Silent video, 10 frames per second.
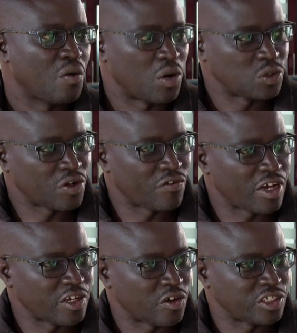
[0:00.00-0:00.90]
what
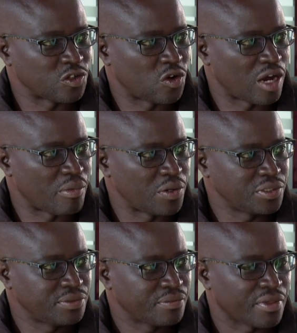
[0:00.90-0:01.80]
welfare is all
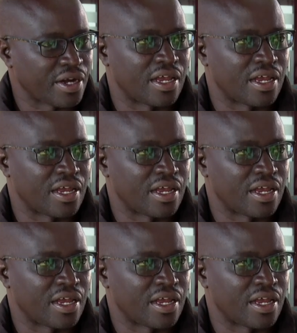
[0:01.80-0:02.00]
about, mm-hmm.